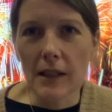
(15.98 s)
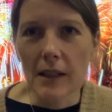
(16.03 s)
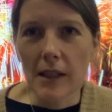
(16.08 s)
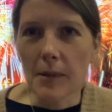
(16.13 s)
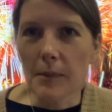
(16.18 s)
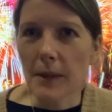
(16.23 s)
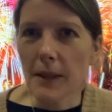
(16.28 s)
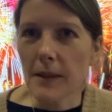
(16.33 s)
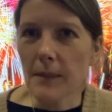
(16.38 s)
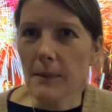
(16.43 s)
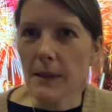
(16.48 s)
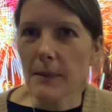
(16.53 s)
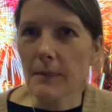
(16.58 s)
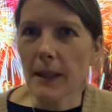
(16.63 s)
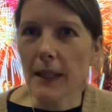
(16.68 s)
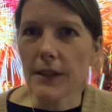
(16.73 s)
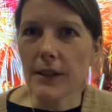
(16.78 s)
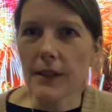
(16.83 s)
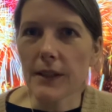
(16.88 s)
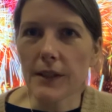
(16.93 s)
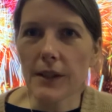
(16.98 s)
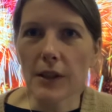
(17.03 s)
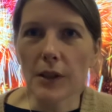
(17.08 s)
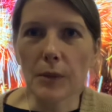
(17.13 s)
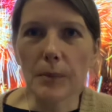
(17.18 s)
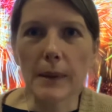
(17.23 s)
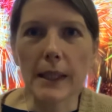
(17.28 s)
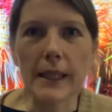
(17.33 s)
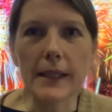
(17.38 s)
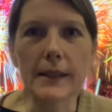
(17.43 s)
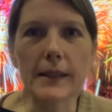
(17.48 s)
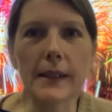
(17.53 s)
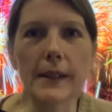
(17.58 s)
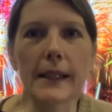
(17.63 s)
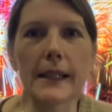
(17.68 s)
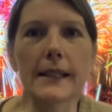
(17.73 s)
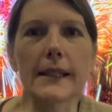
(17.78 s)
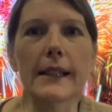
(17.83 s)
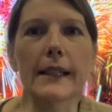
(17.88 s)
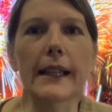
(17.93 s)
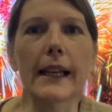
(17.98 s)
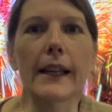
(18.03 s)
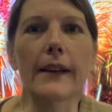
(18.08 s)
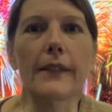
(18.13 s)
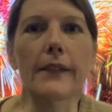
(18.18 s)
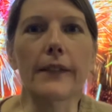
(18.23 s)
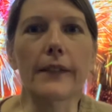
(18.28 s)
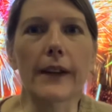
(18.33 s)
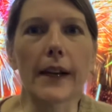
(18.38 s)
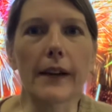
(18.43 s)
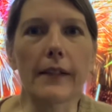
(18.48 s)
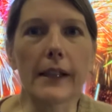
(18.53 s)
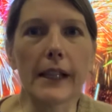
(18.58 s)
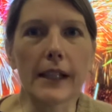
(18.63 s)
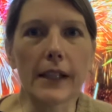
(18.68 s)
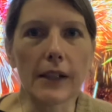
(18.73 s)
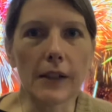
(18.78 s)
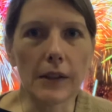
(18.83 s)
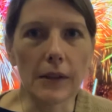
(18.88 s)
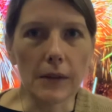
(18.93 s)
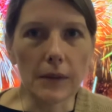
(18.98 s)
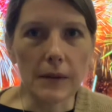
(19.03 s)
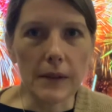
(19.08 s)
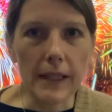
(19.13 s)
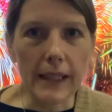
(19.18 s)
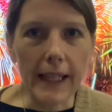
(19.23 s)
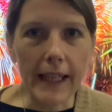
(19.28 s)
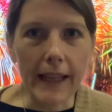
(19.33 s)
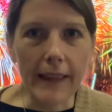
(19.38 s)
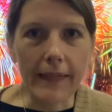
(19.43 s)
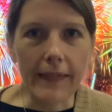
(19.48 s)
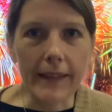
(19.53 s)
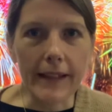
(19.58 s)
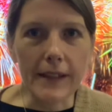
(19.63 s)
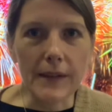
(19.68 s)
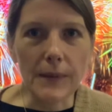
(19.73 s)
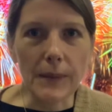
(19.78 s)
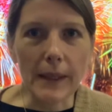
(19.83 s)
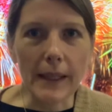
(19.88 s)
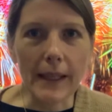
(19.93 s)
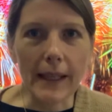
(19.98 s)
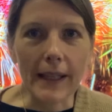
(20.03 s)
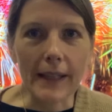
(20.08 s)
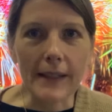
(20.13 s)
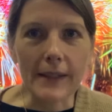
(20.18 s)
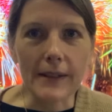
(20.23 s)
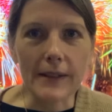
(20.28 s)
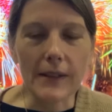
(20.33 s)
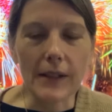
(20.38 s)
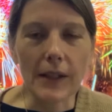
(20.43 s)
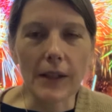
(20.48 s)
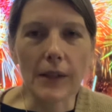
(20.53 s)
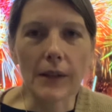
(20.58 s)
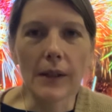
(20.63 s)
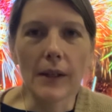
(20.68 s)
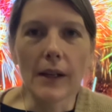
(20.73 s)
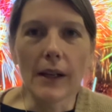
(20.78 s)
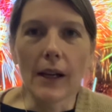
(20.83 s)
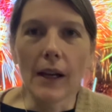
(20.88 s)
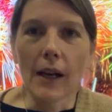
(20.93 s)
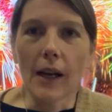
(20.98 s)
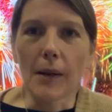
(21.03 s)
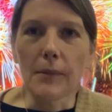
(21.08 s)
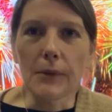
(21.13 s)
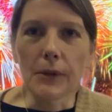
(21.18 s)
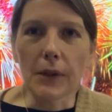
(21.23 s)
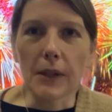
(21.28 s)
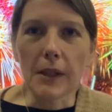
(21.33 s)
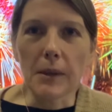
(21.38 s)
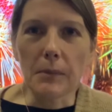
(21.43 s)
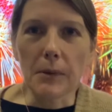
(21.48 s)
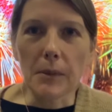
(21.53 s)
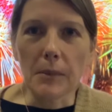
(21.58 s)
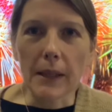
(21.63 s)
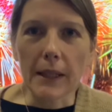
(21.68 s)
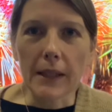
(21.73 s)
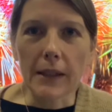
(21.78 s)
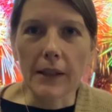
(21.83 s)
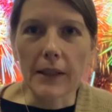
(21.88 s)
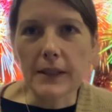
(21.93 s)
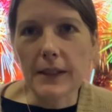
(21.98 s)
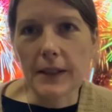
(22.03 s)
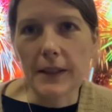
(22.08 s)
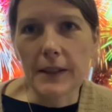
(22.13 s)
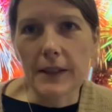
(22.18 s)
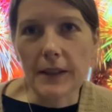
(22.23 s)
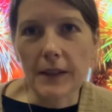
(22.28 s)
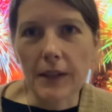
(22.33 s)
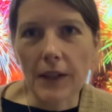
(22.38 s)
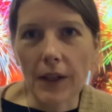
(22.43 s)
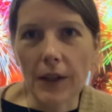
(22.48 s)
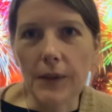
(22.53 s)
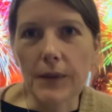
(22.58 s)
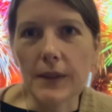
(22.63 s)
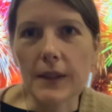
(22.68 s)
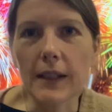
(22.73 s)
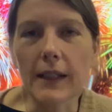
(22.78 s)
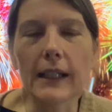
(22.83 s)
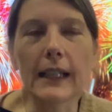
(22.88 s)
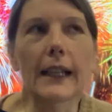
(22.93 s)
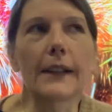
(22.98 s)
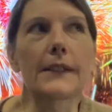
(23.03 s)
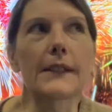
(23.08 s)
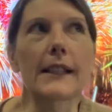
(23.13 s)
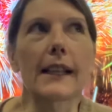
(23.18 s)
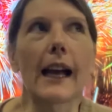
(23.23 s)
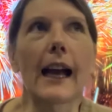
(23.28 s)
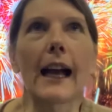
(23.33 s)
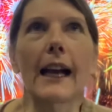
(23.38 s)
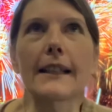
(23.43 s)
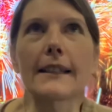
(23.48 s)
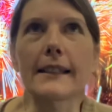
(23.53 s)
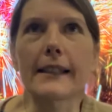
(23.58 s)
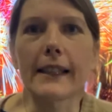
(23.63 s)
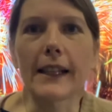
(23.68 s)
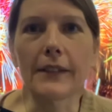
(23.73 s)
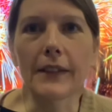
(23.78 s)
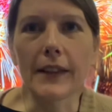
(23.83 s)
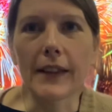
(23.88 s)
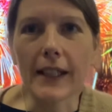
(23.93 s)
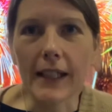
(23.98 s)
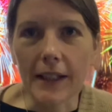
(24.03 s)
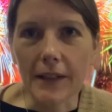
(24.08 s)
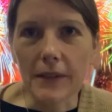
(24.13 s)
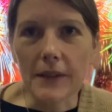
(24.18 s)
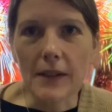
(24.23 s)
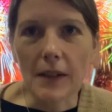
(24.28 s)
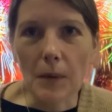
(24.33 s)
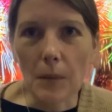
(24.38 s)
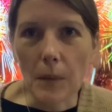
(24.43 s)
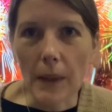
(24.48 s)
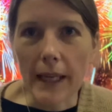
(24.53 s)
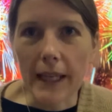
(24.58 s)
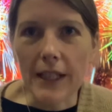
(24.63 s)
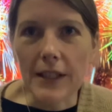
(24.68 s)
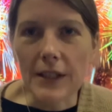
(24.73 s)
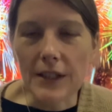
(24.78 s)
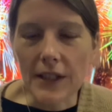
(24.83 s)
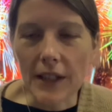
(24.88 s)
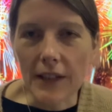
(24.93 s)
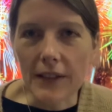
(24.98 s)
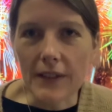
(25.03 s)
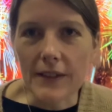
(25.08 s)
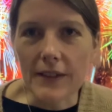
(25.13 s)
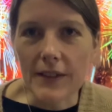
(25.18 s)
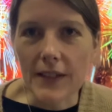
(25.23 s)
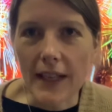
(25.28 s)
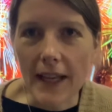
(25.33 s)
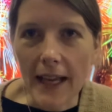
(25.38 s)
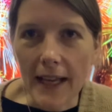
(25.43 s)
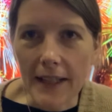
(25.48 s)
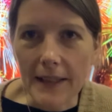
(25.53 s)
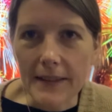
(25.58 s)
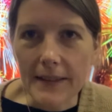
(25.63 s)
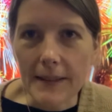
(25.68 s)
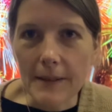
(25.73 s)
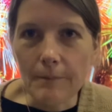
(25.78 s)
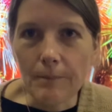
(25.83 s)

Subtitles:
because Miss Batchelor told me it's going to get very cold again this weekend. So I'm not going to put my cardigans and coats and gloves and hats and everything else away just yet.